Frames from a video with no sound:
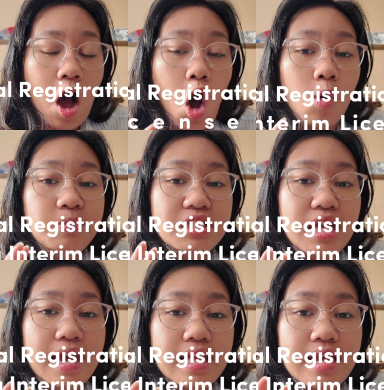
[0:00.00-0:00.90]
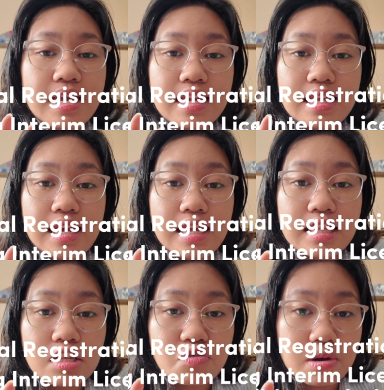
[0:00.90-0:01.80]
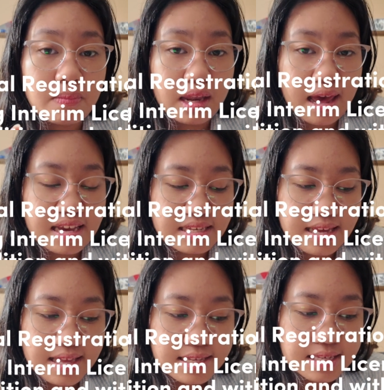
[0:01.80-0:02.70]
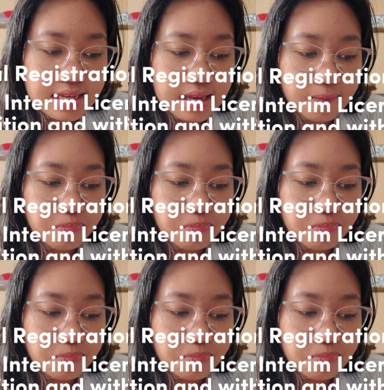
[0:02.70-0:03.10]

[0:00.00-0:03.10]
obtaining an interim license,